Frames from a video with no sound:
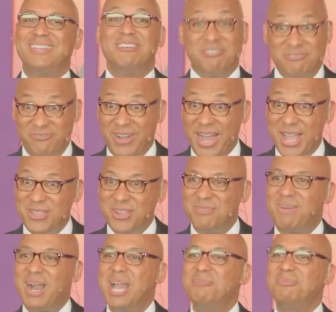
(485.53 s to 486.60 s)
find your
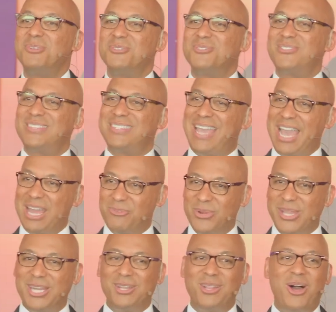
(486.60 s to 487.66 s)
Bibles and
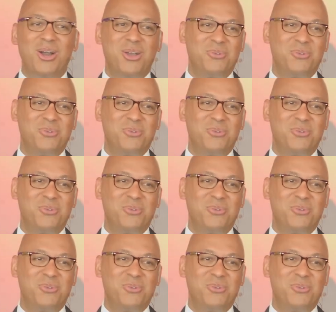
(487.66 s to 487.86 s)
read along